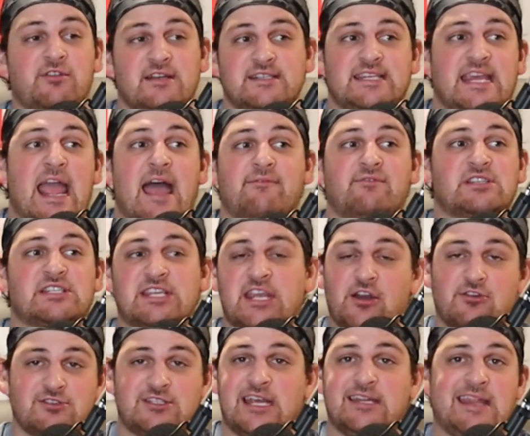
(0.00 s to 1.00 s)
Does he have a
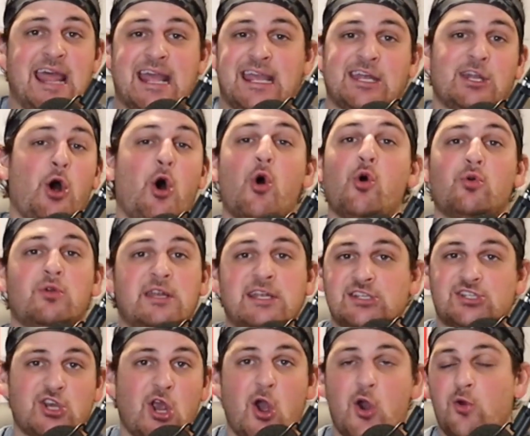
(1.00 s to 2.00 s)
skill set that can hold
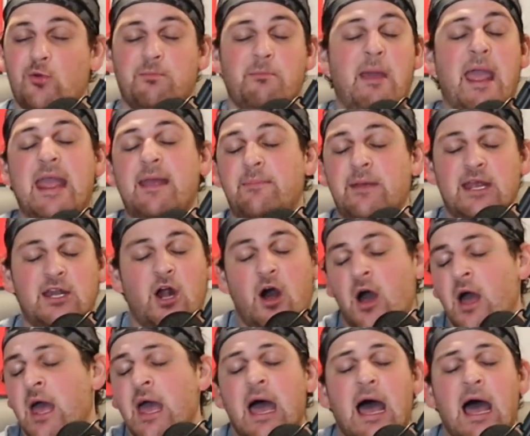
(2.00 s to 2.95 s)
his own? Maybe, you know.